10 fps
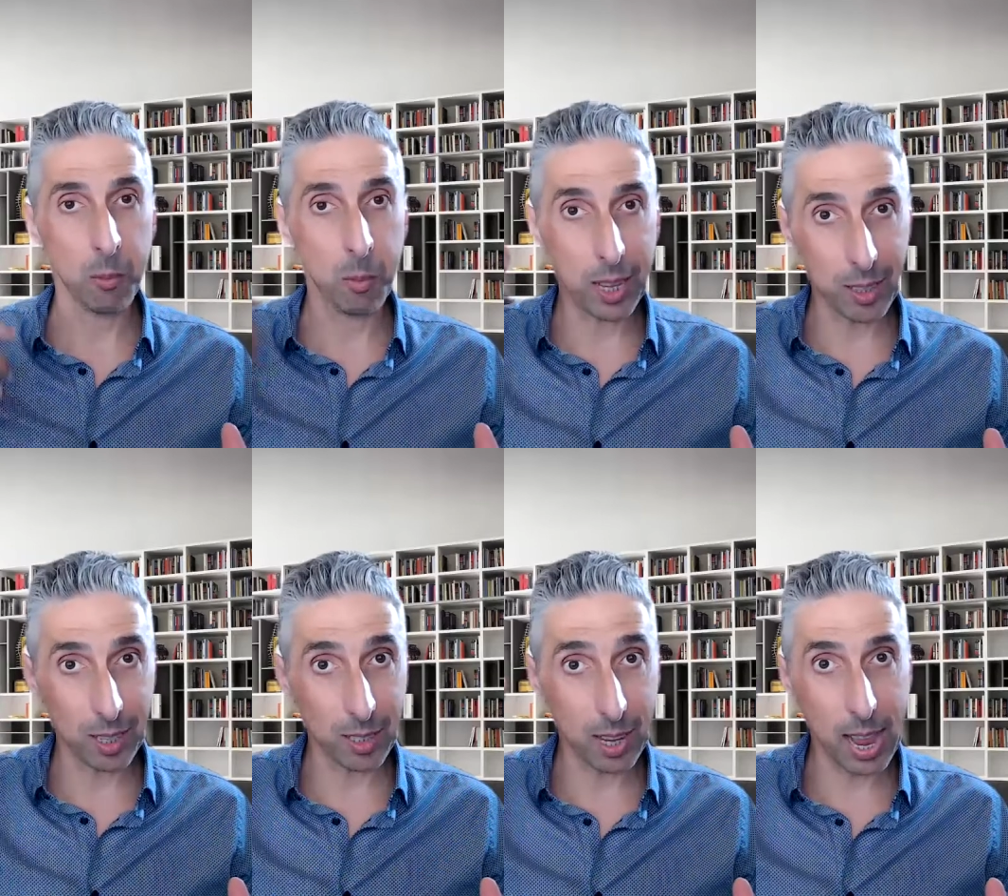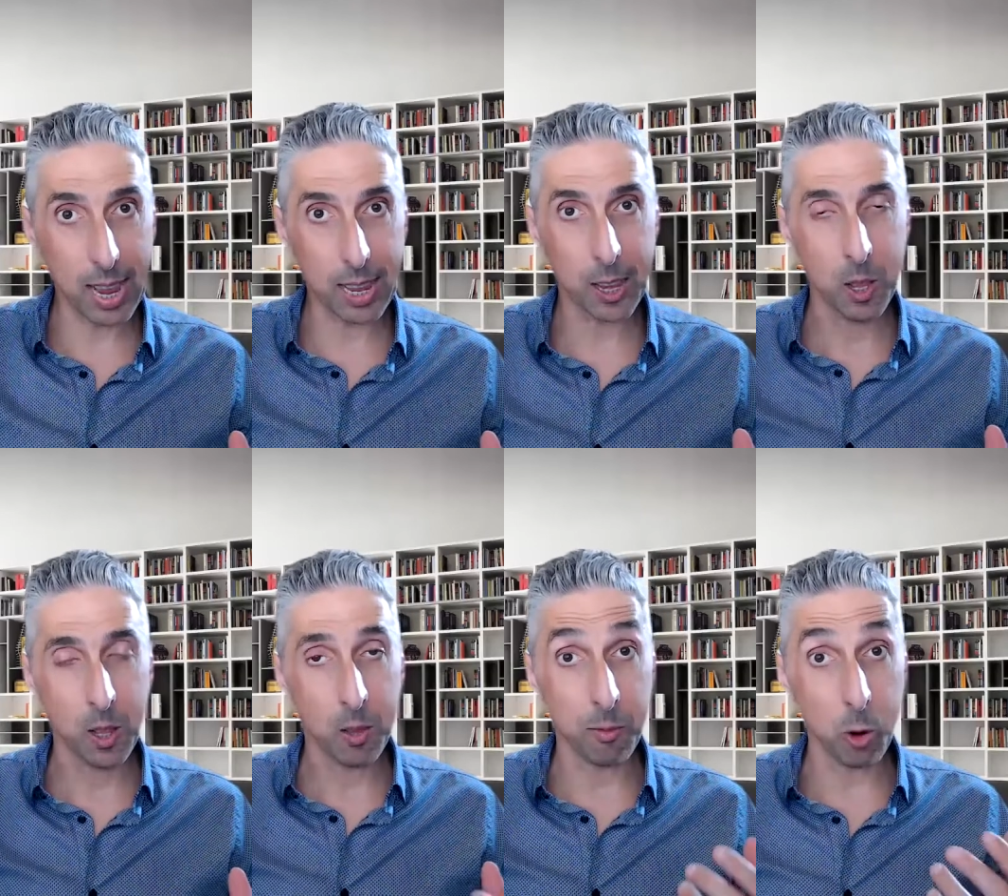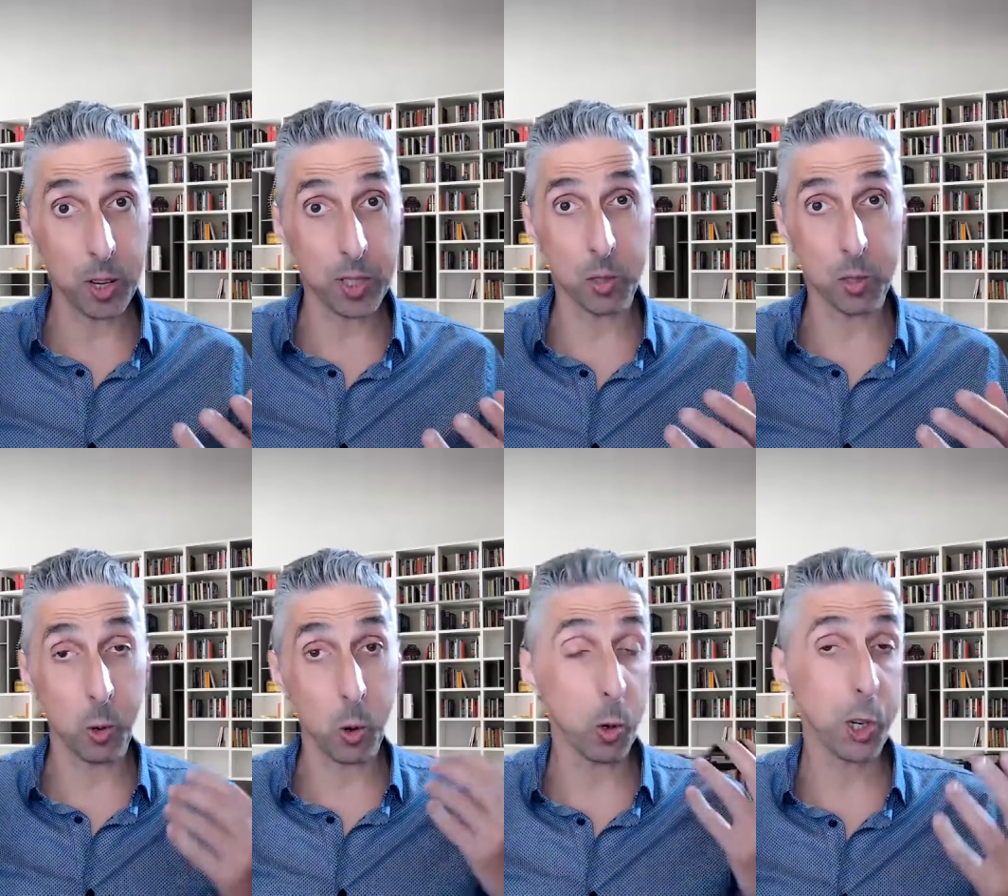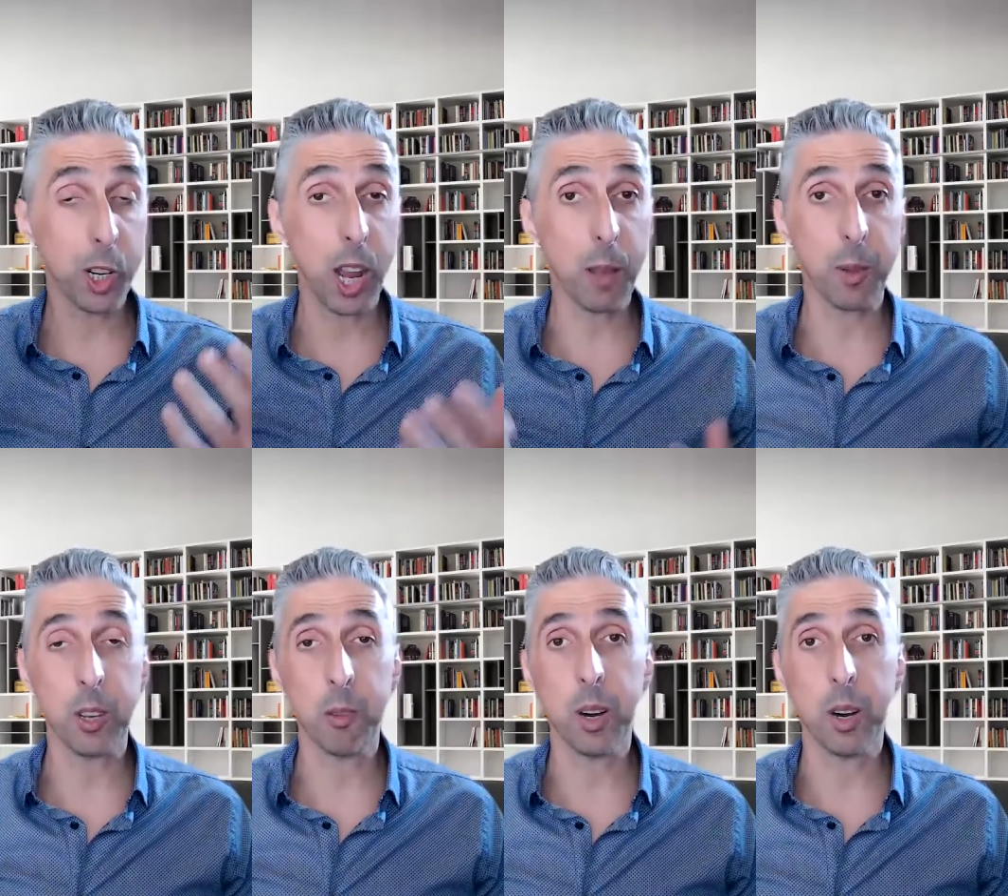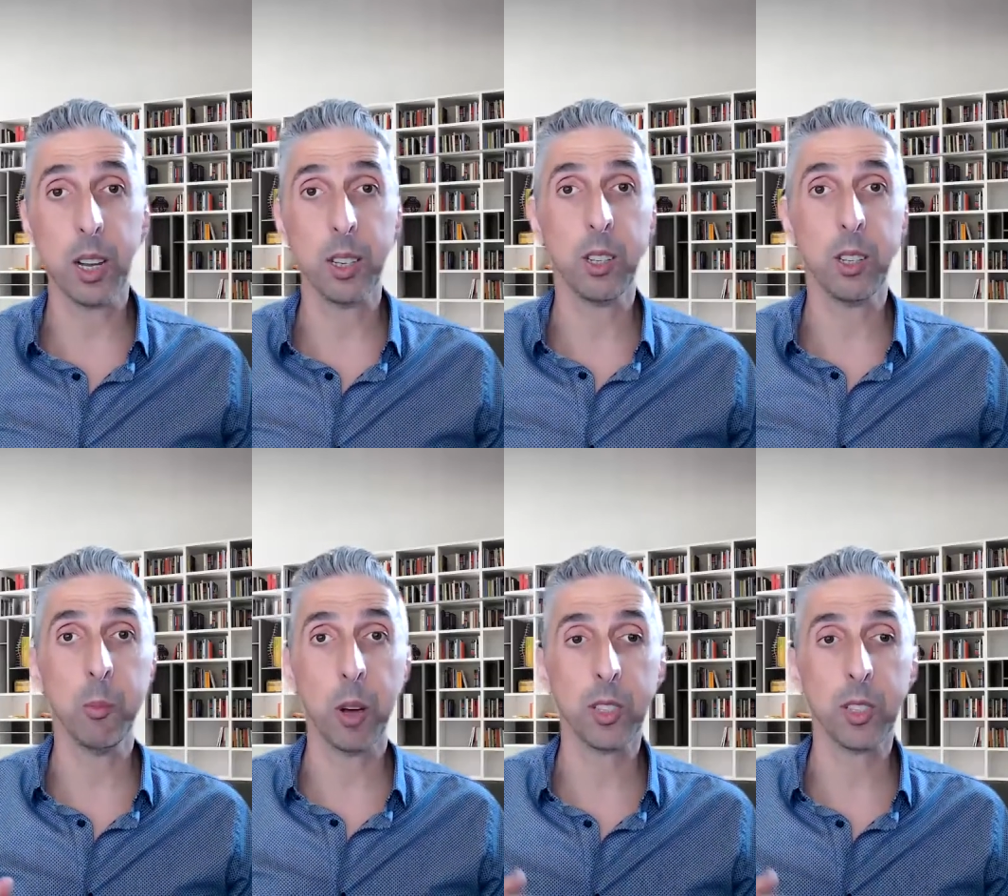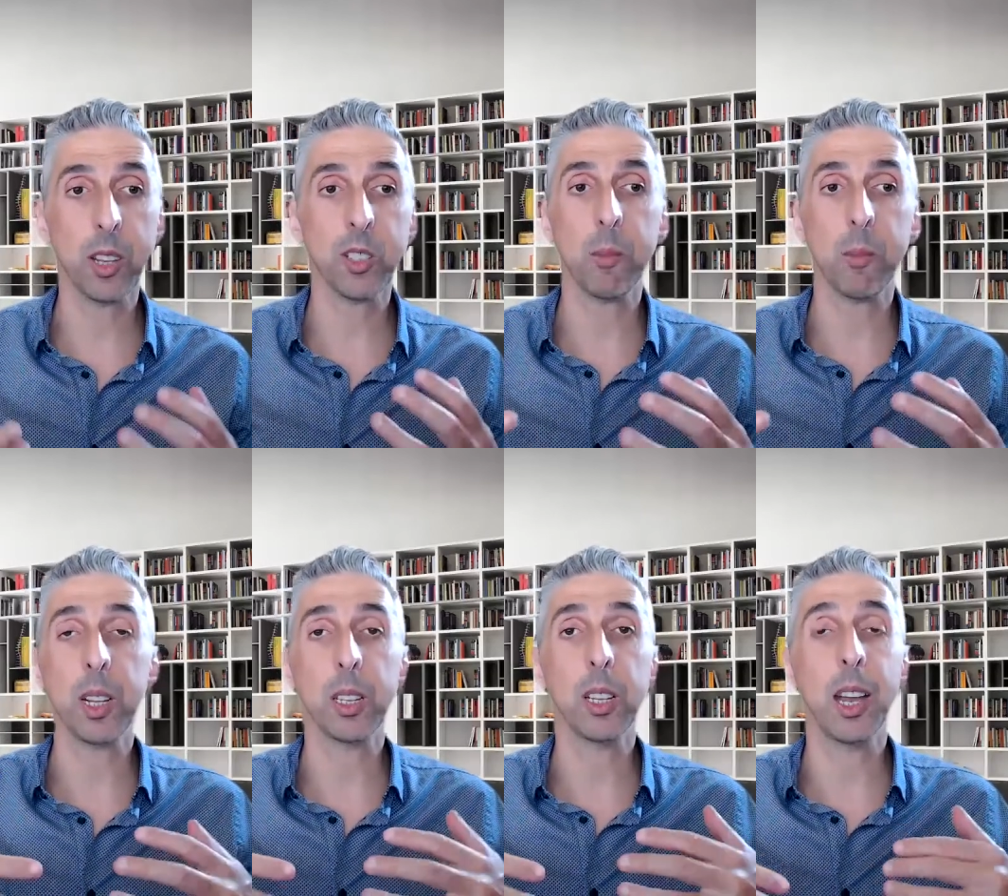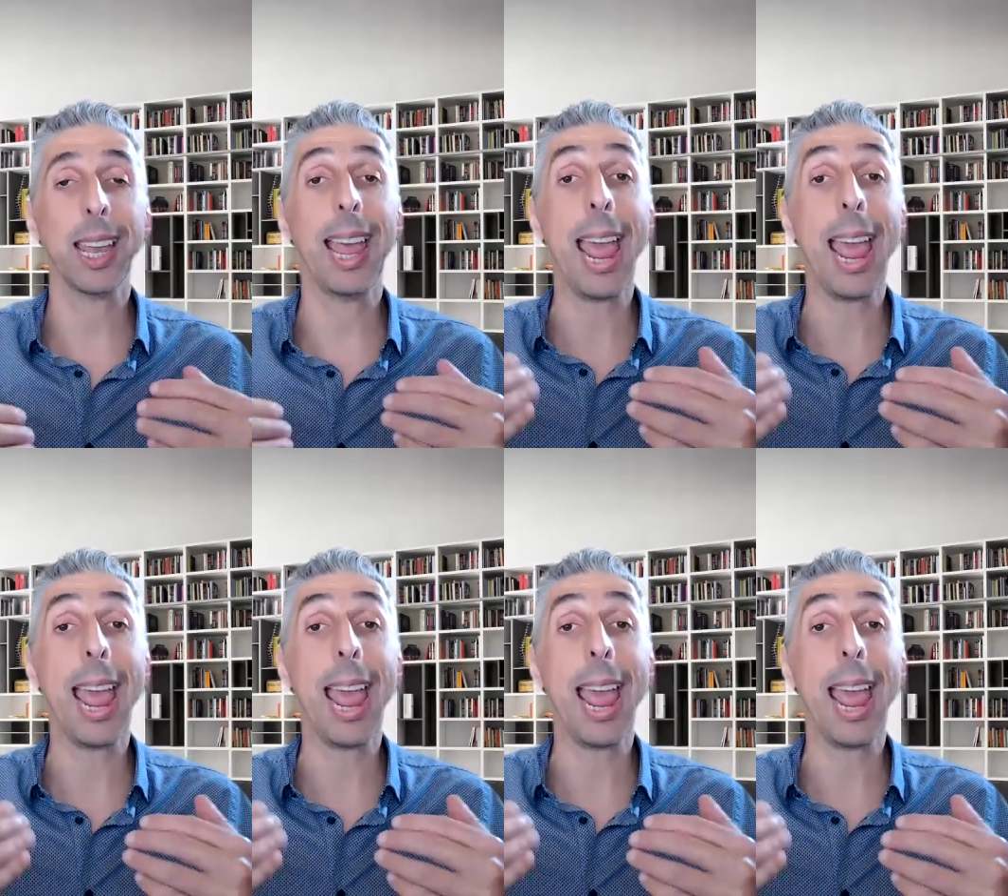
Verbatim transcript: begin to take voice or, or shape in your mind, you might say something like